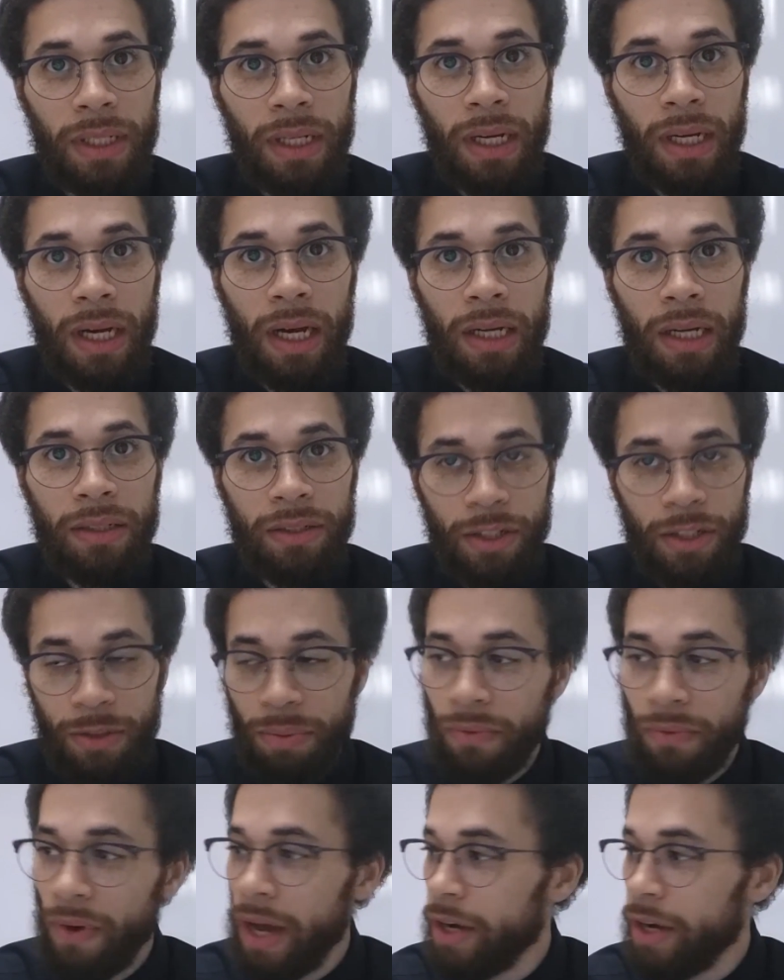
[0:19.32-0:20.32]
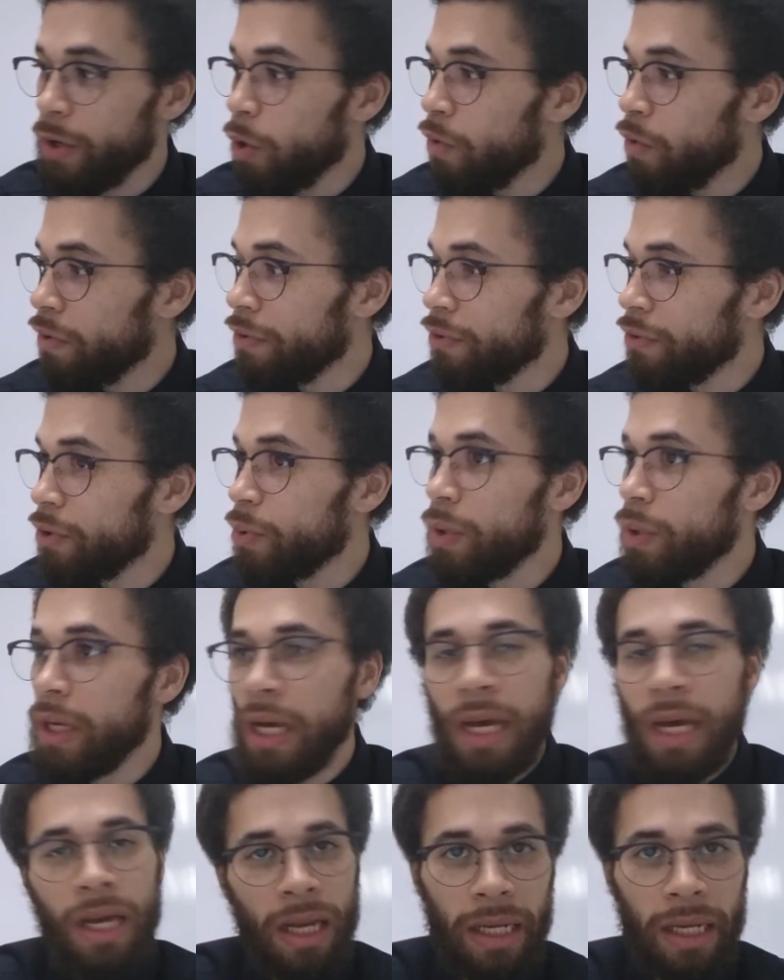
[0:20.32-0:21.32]
does provide an overview.
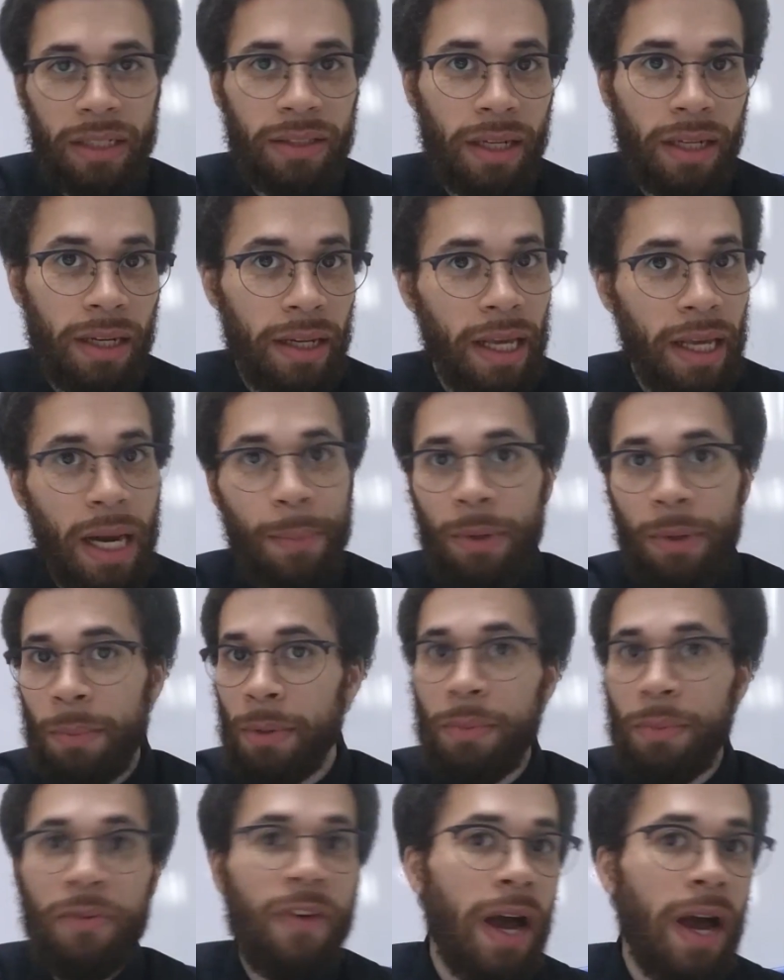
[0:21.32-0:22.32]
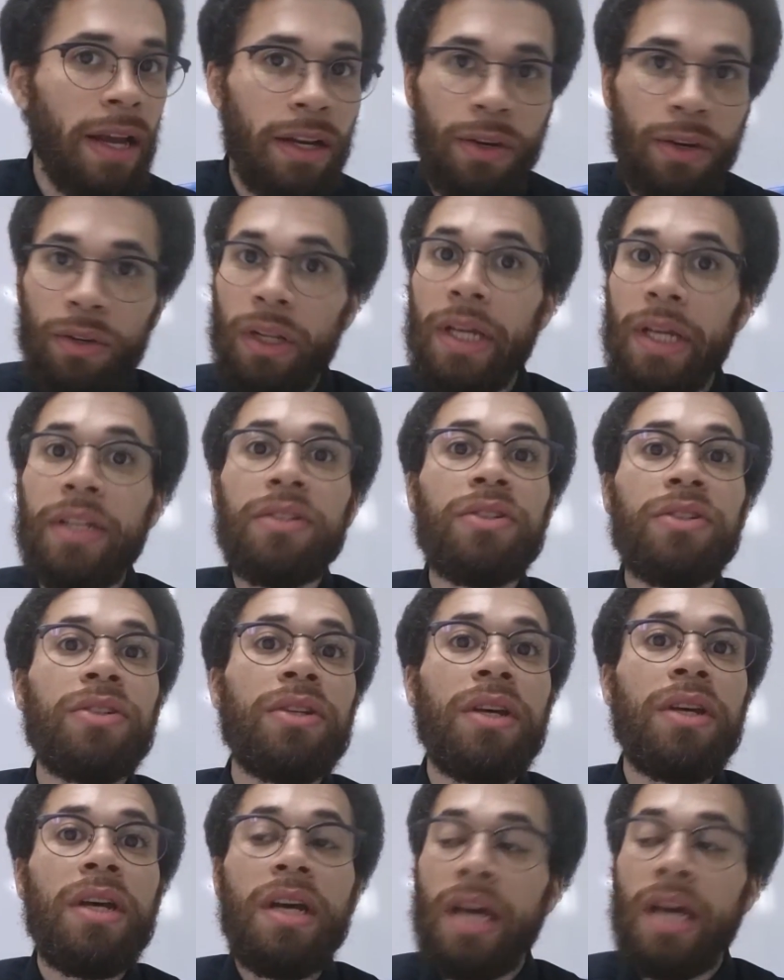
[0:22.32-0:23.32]
Like I said, again, I'm going to be providing
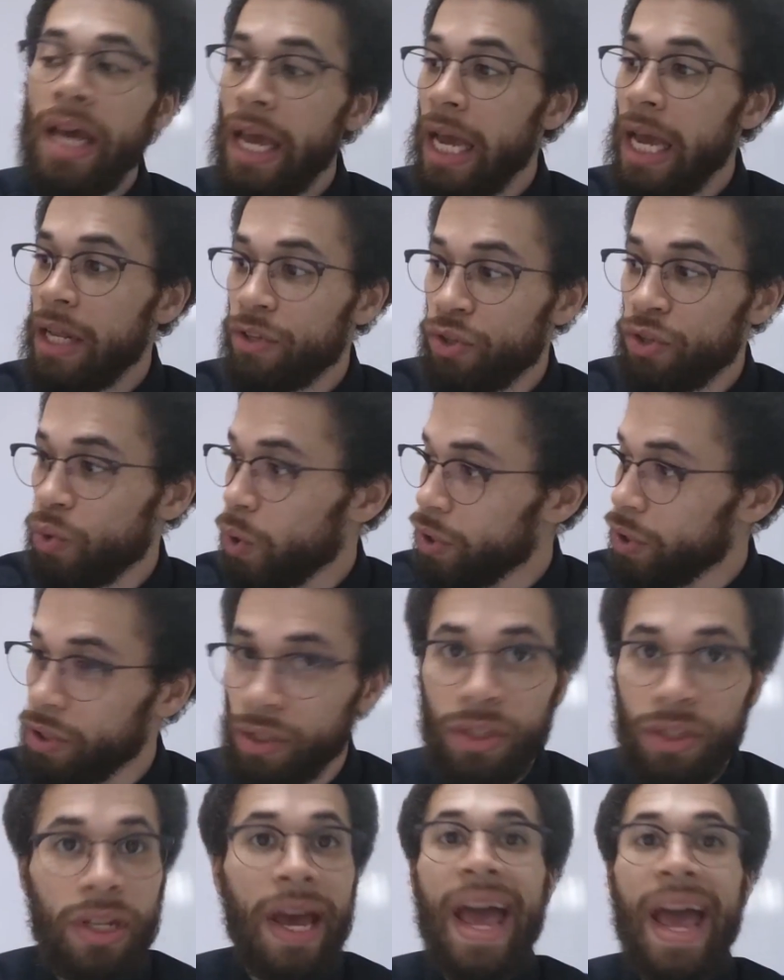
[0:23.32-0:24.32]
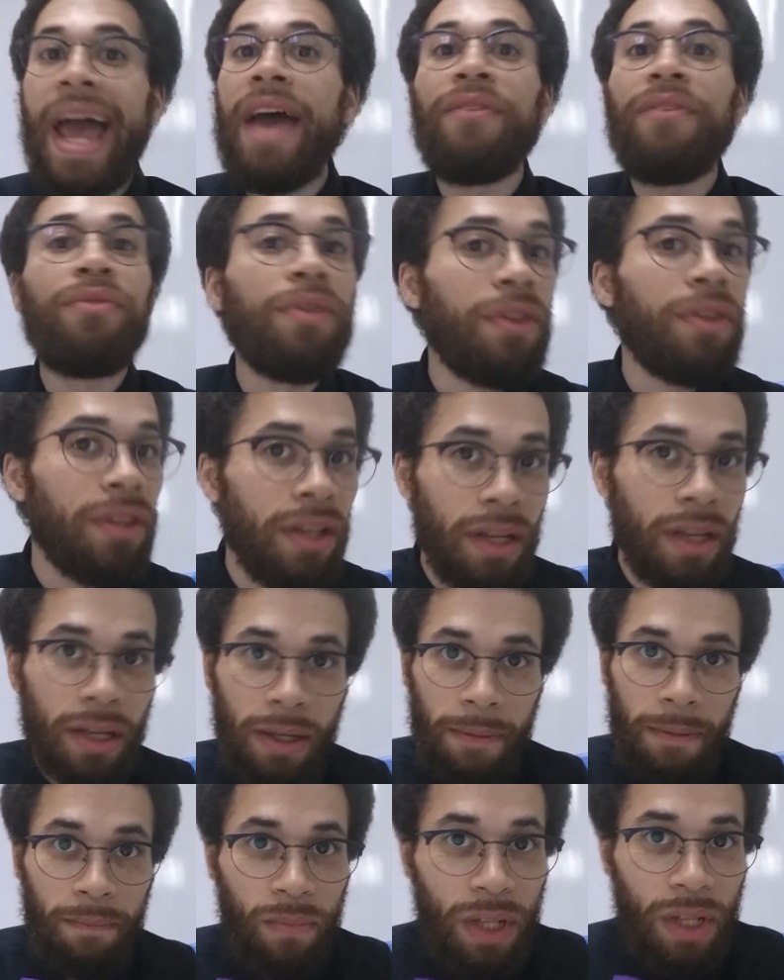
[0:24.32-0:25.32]
links and sources to
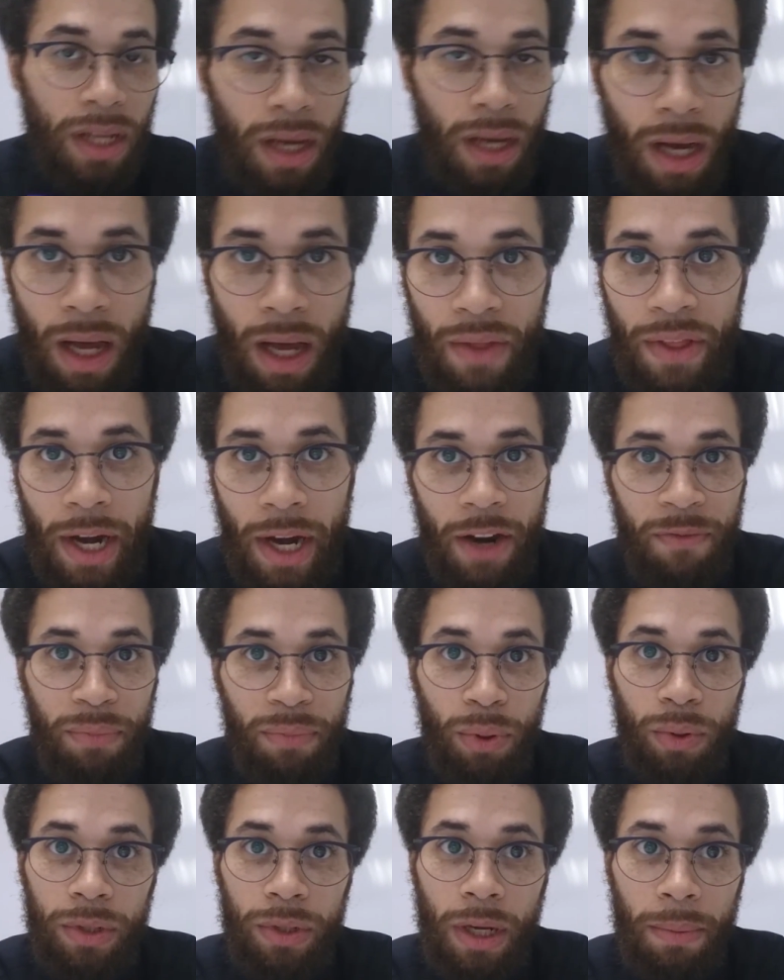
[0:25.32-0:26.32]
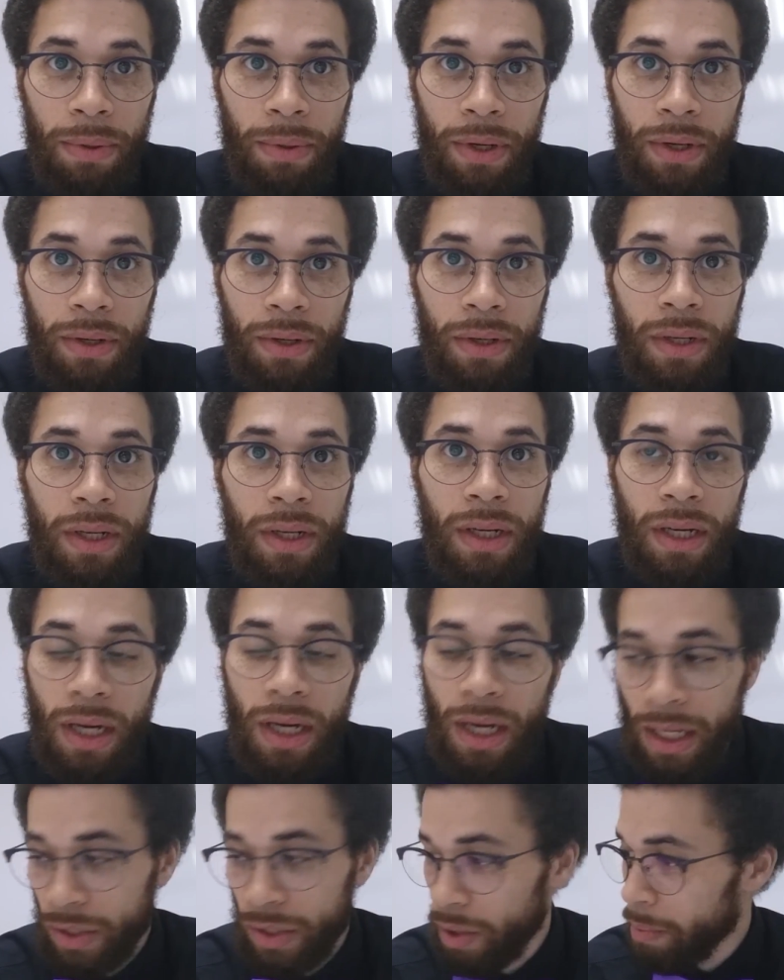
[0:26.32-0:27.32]
everything that I've pulled up here.
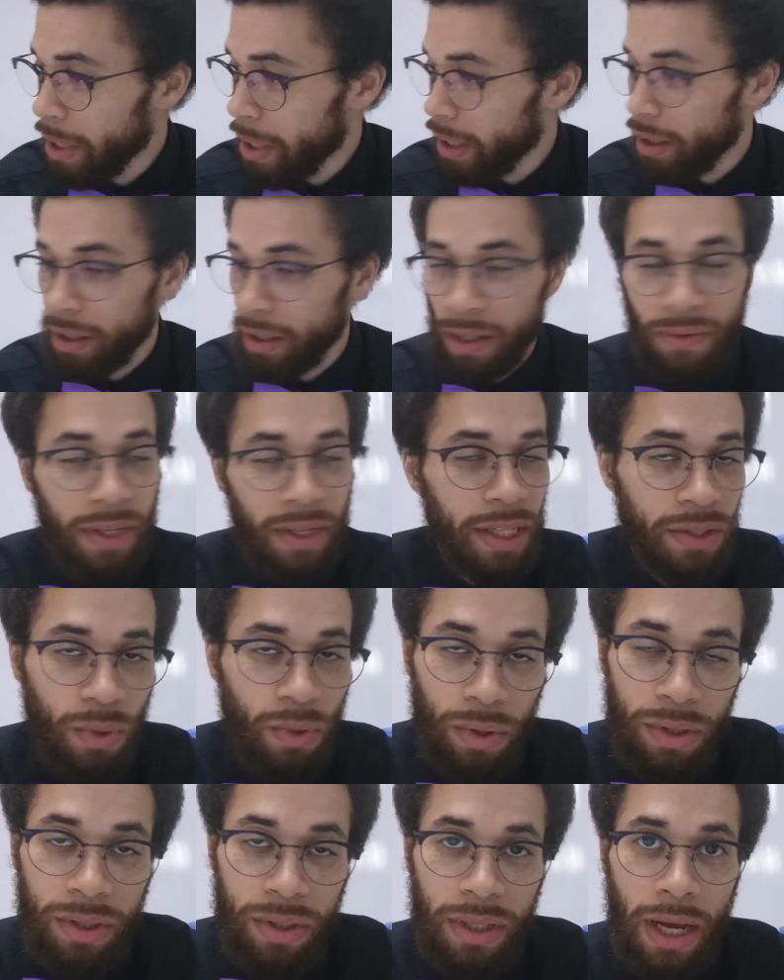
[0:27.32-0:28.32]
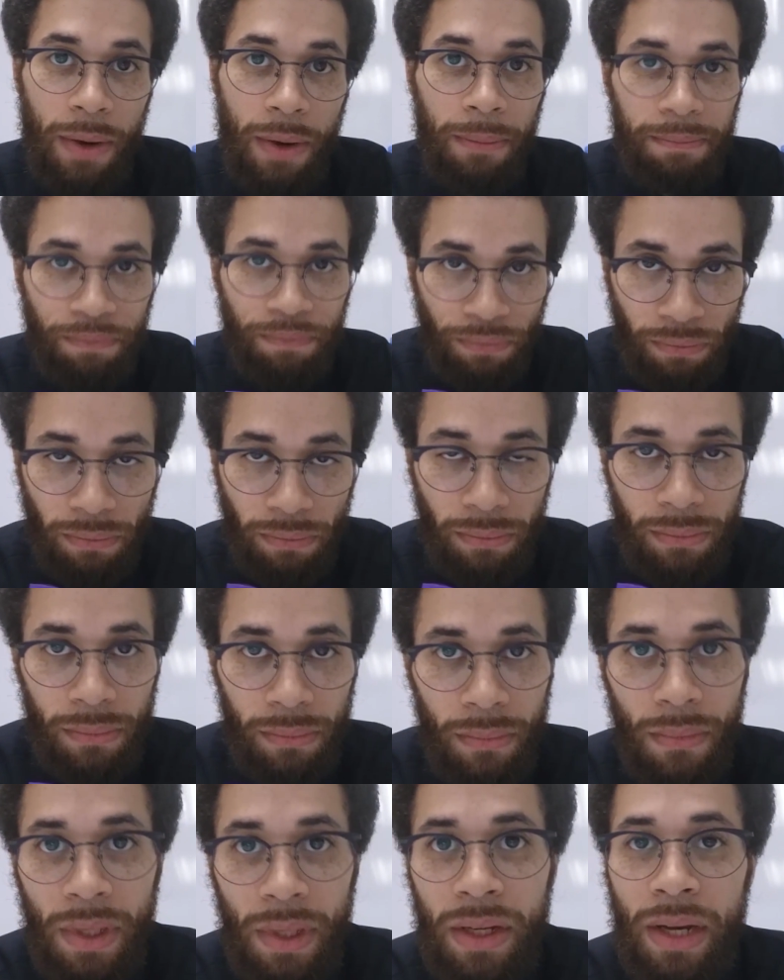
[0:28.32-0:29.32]
So I'm not going to leave any sources out.
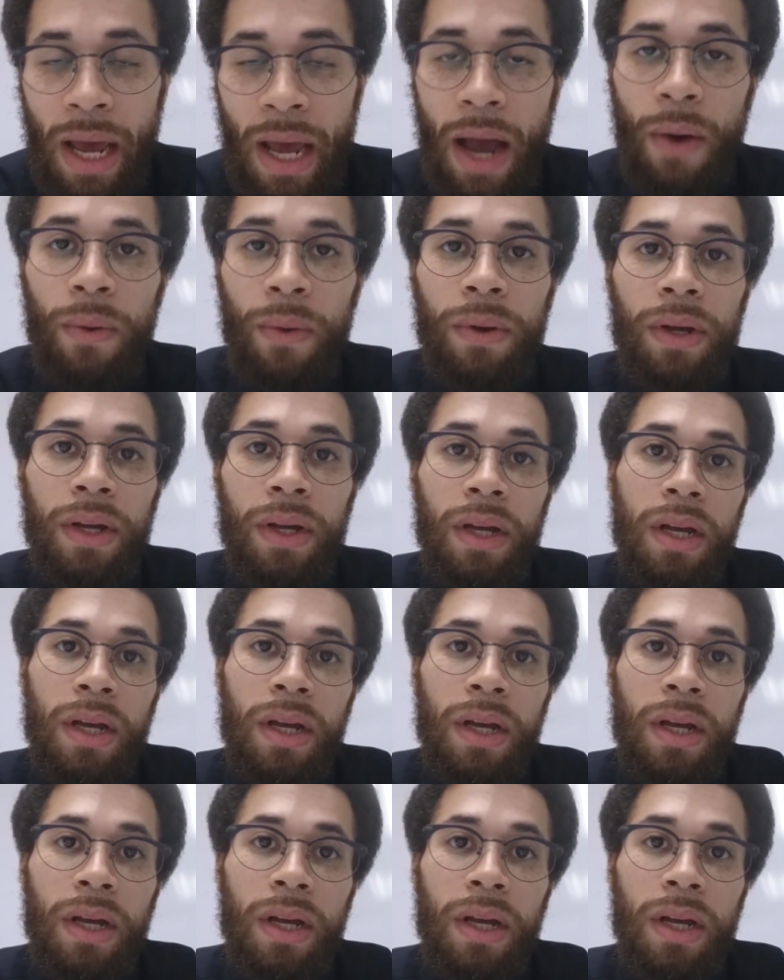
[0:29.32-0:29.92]
Now,